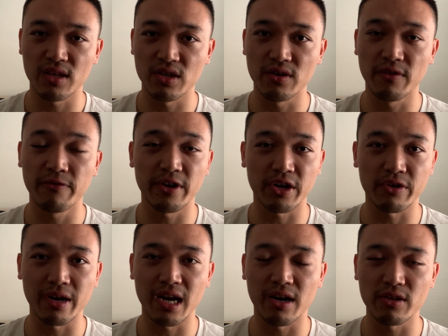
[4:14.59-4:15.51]
you'll
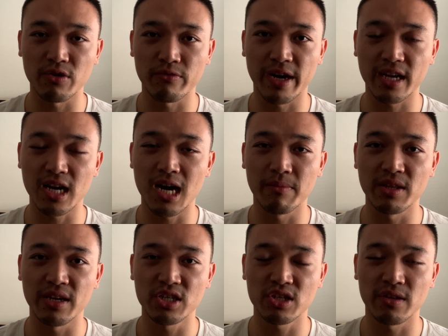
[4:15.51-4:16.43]
figure out the right
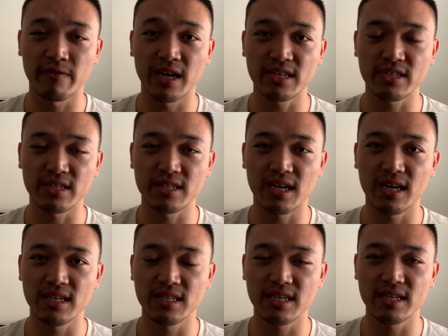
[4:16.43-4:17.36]
combination of
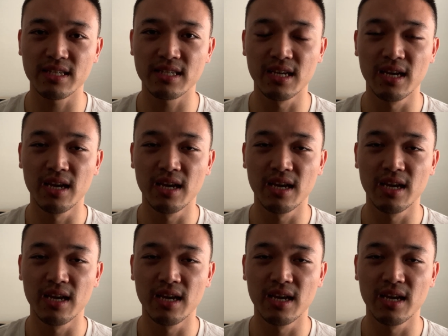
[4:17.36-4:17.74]
exercises